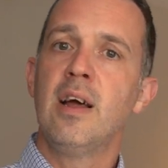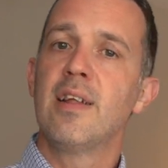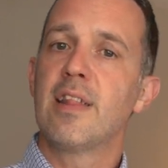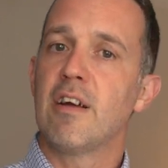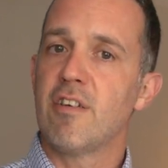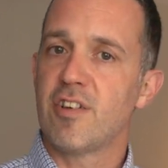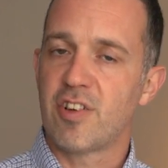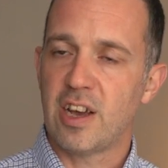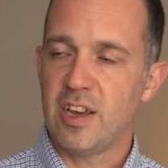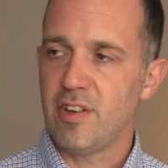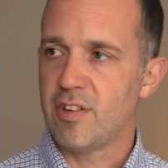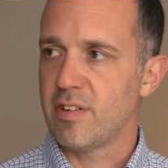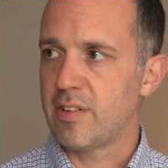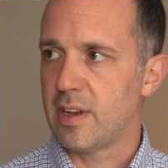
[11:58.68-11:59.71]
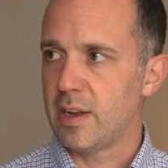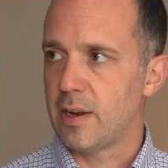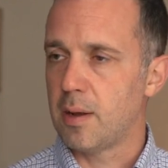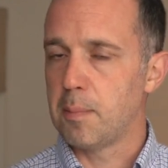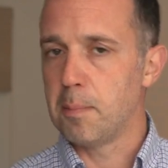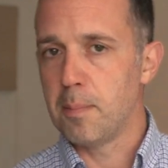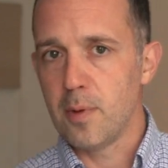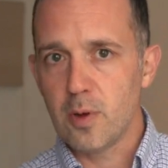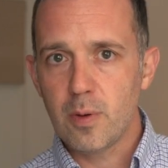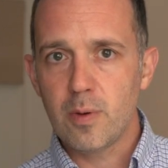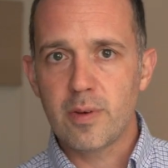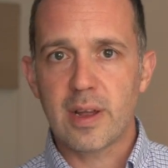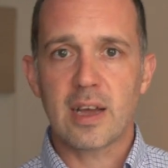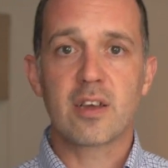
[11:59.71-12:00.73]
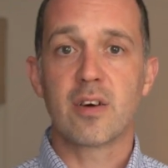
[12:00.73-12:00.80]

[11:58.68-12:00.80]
There are changes in mood and